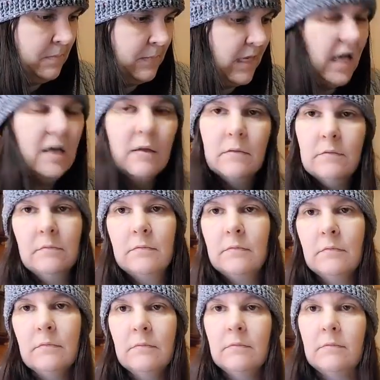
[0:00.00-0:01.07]
Yeah,
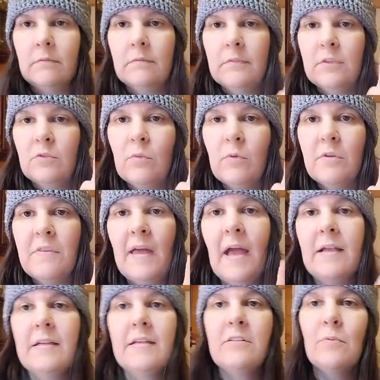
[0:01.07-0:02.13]
it's worth
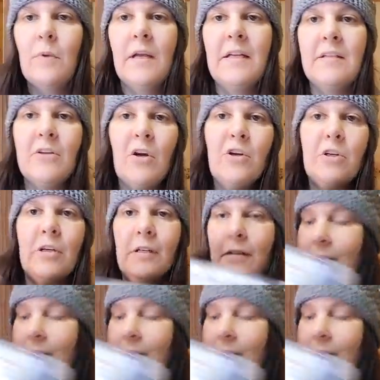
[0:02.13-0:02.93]
that and it's weight yarn.